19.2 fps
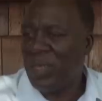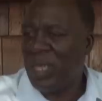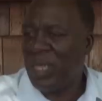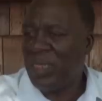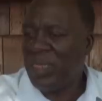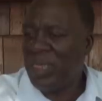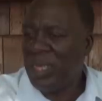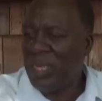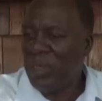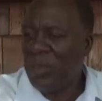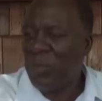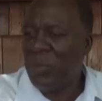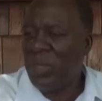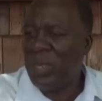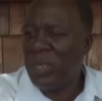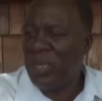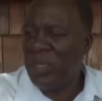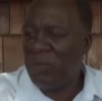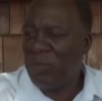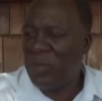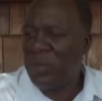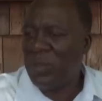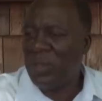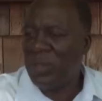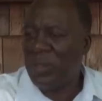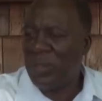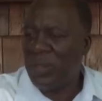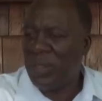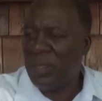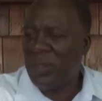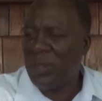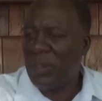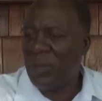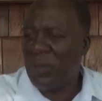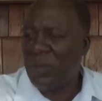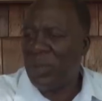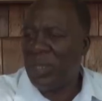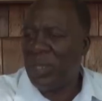But I think when Nevisians sit
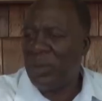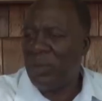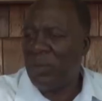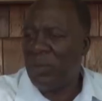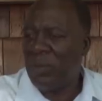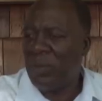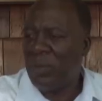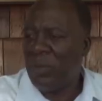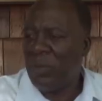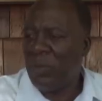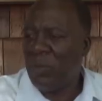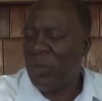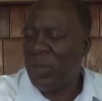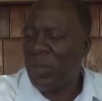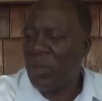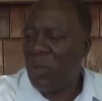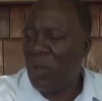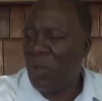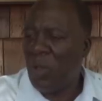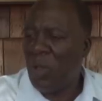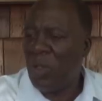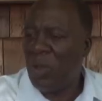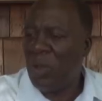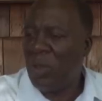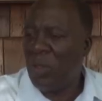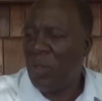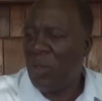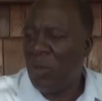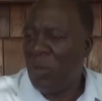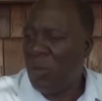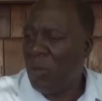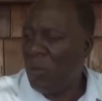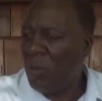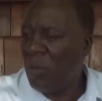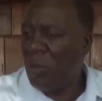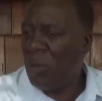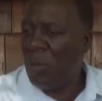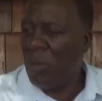down and recall
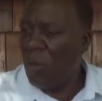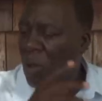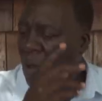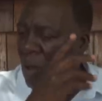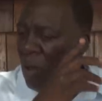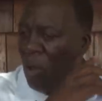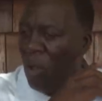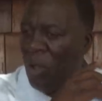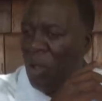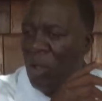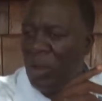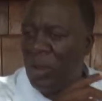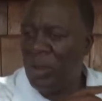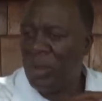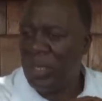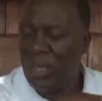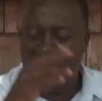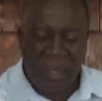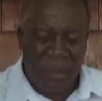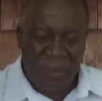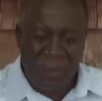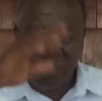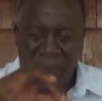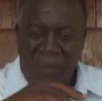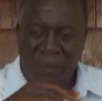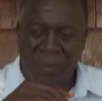all the,